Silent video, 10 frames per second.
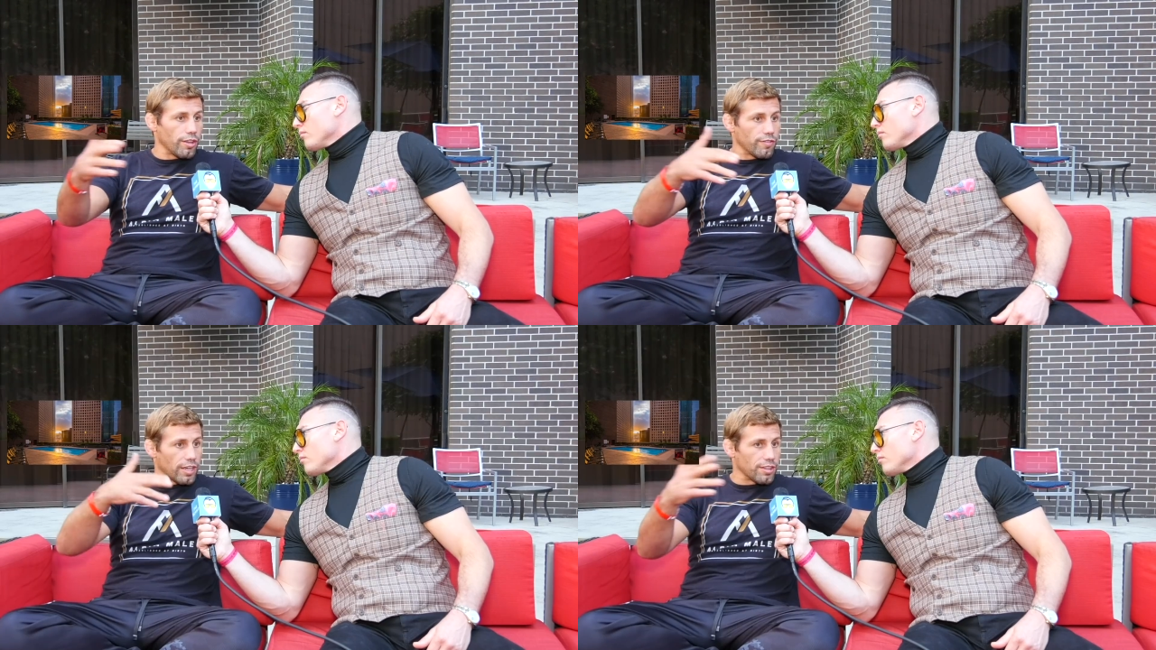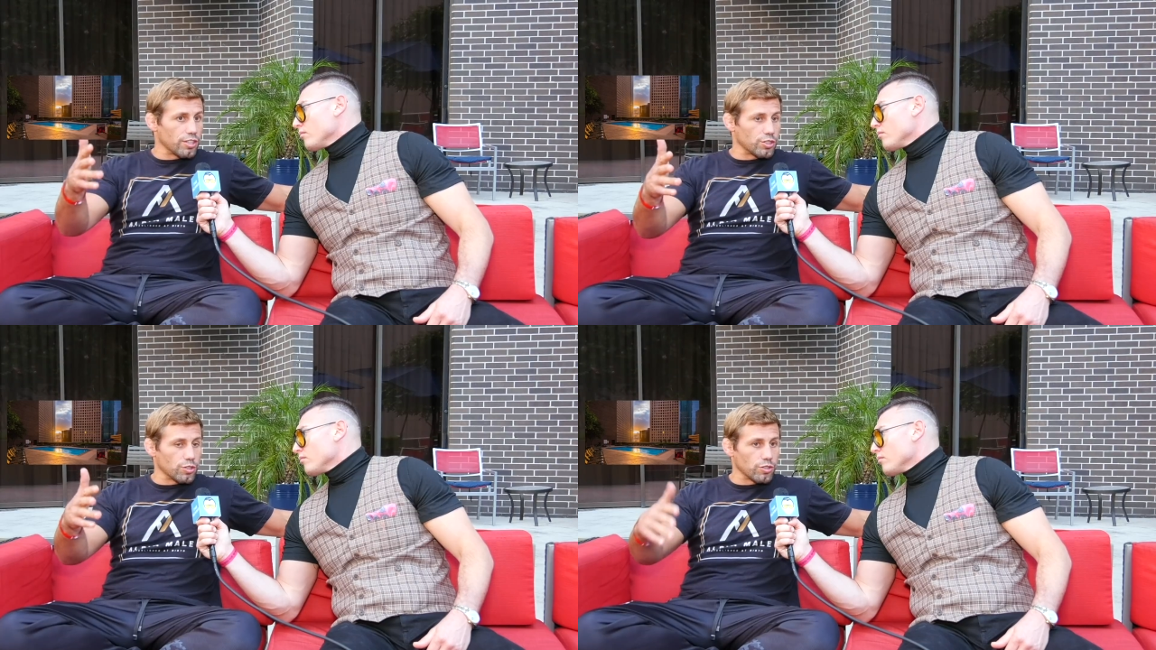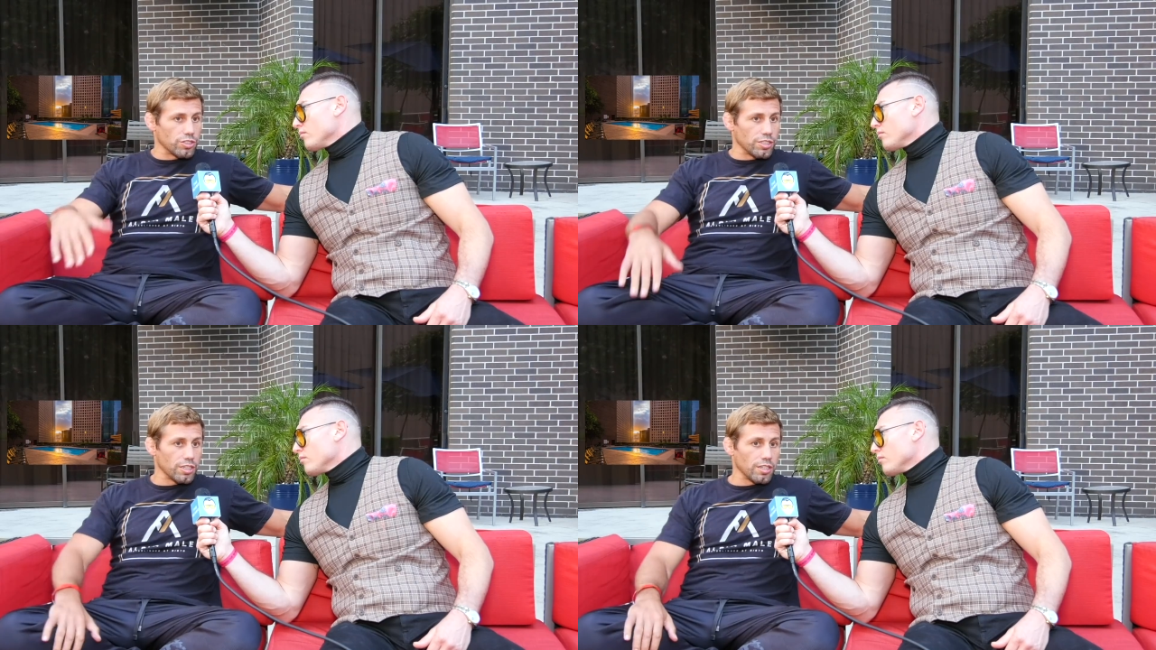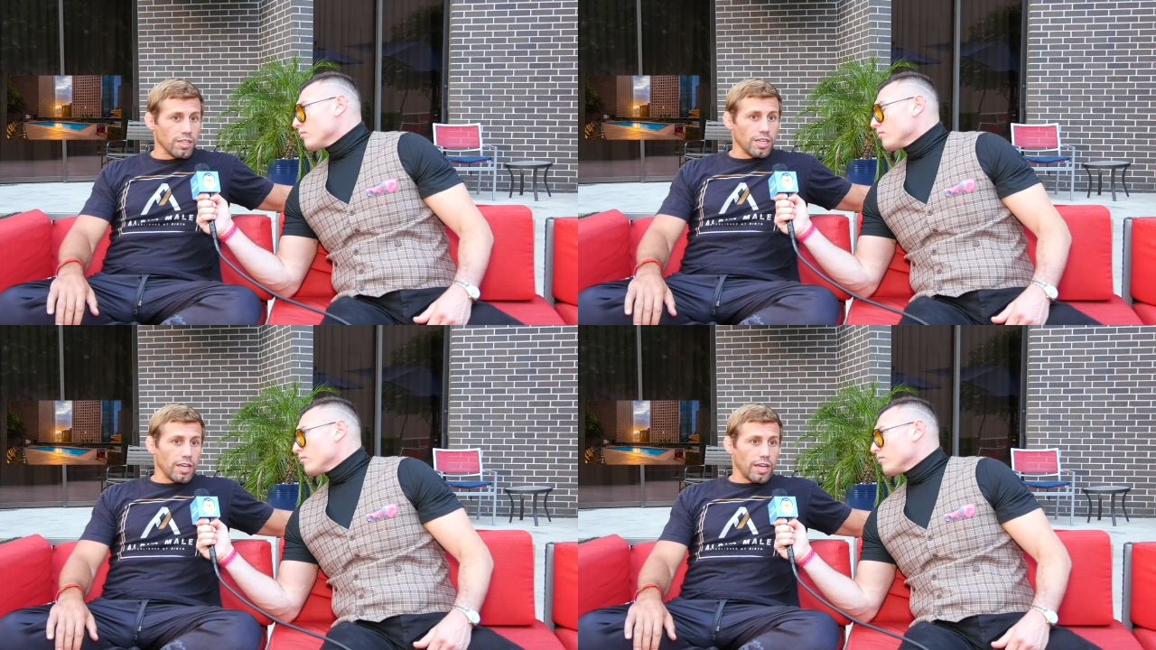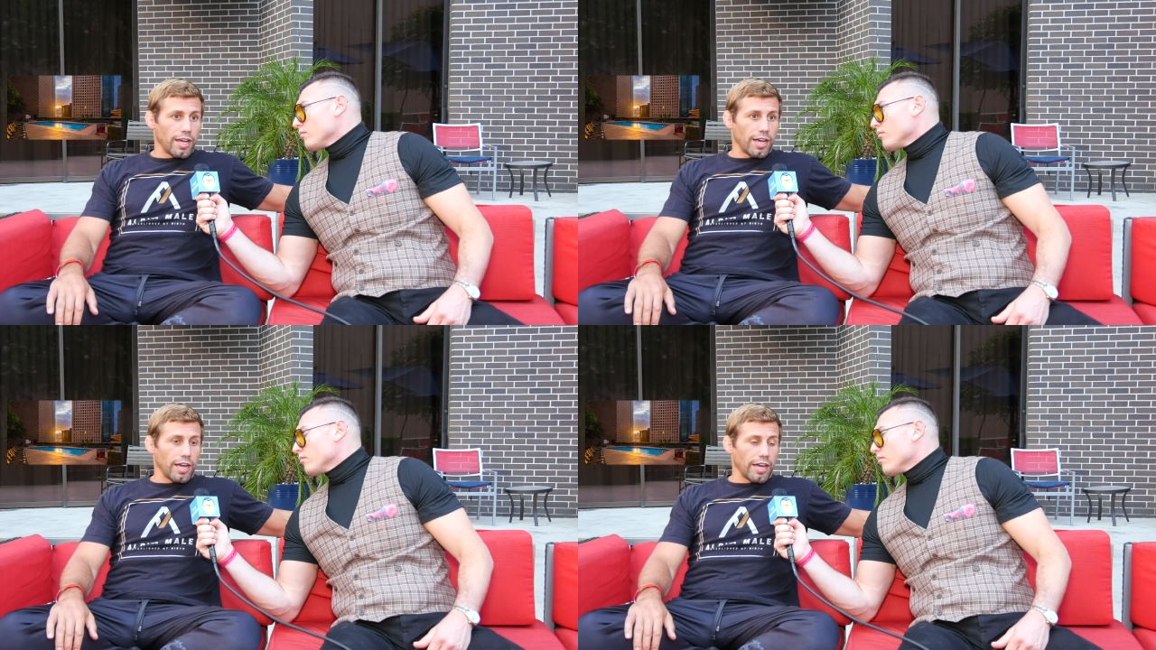Speaker 1: and they've got their trilogy.
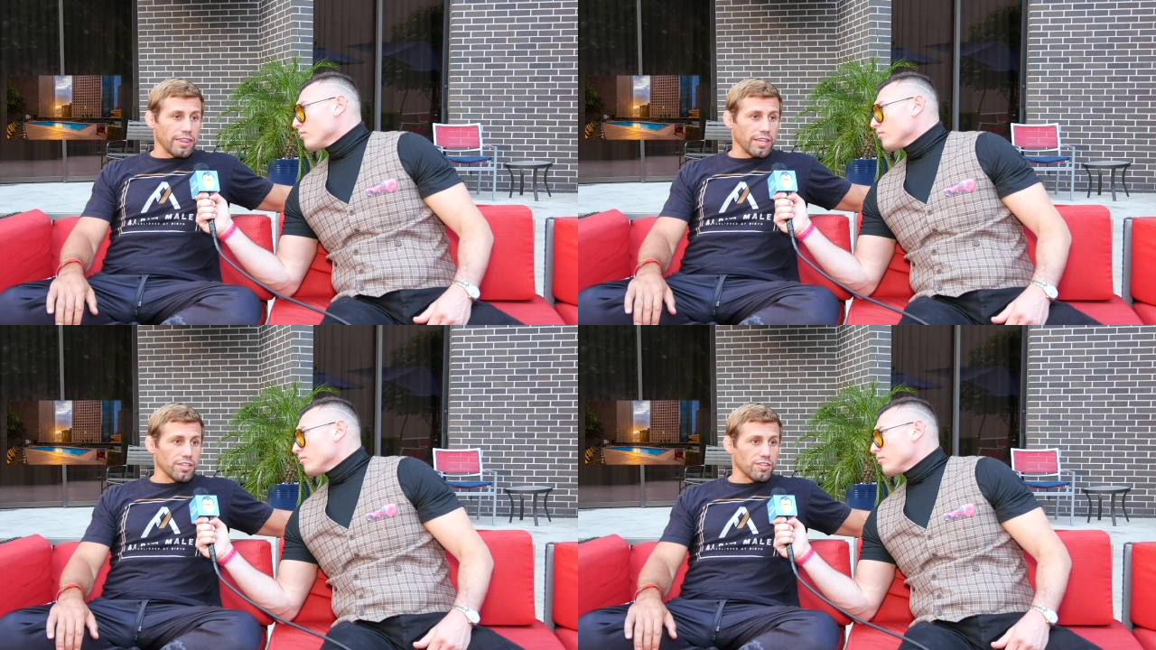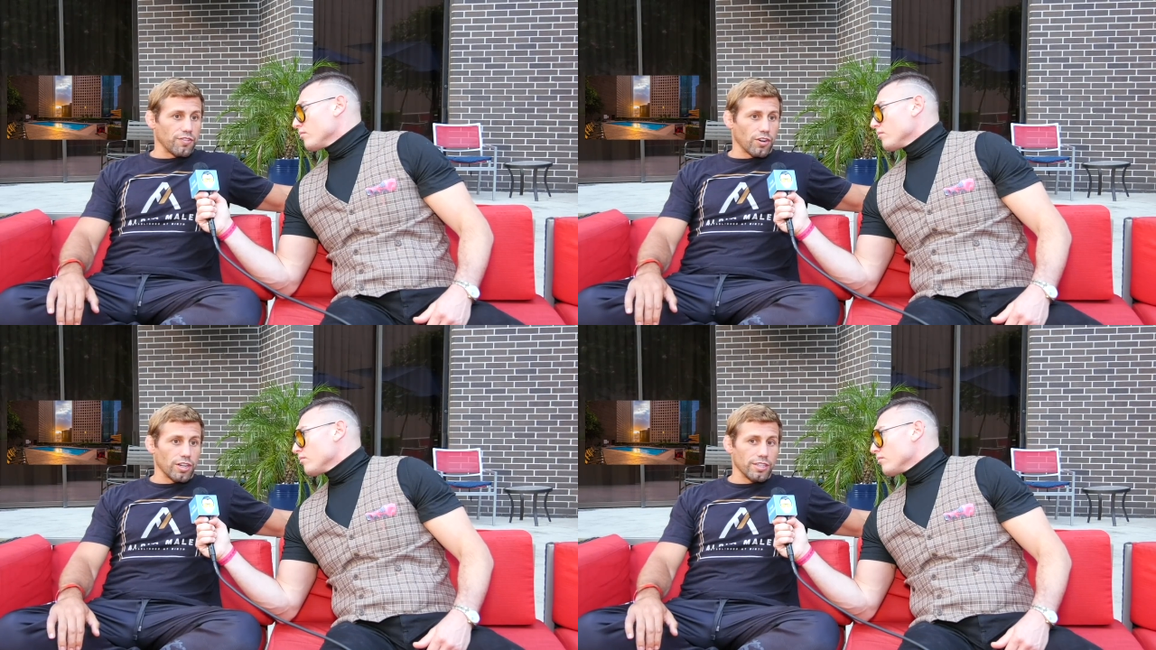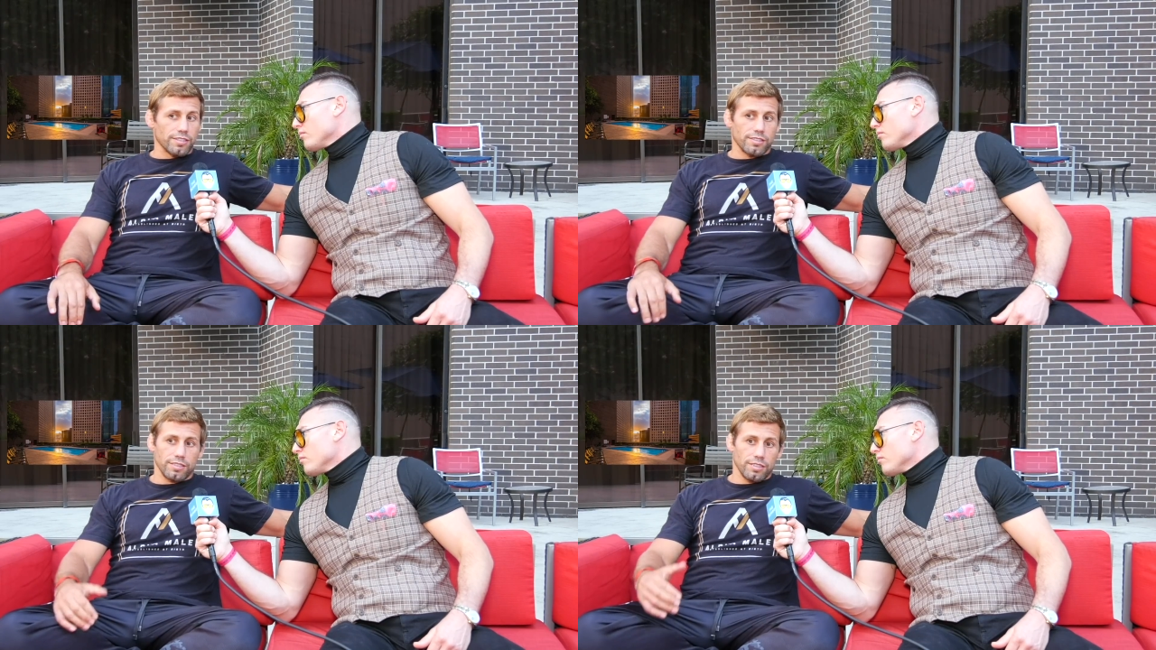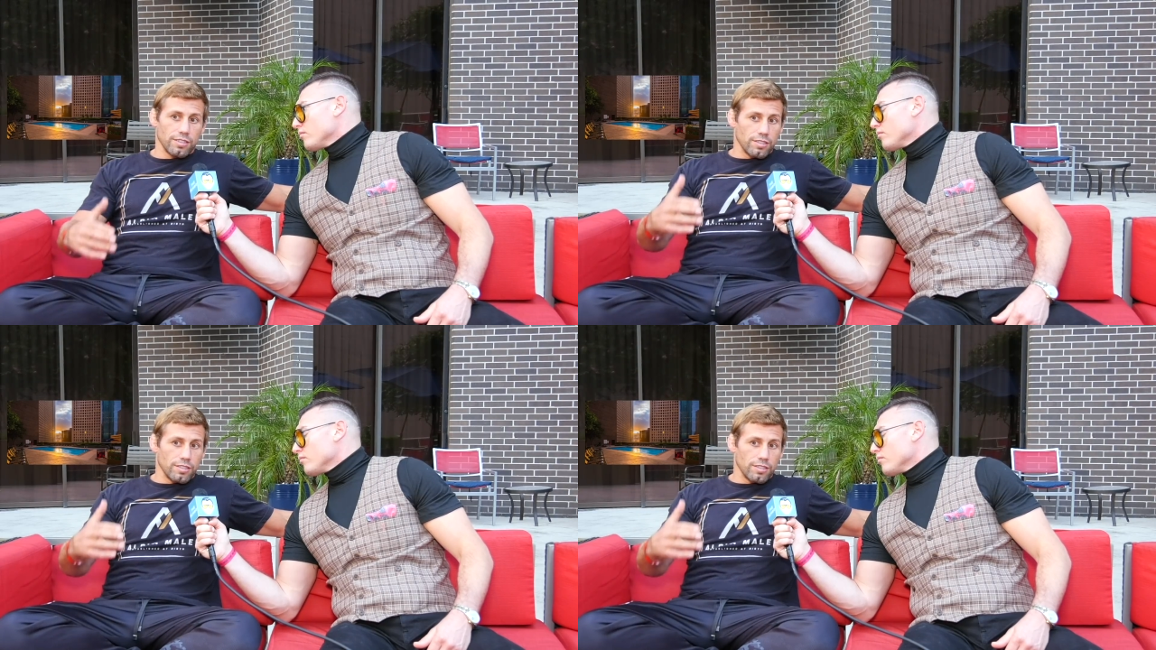Uh, I think as far as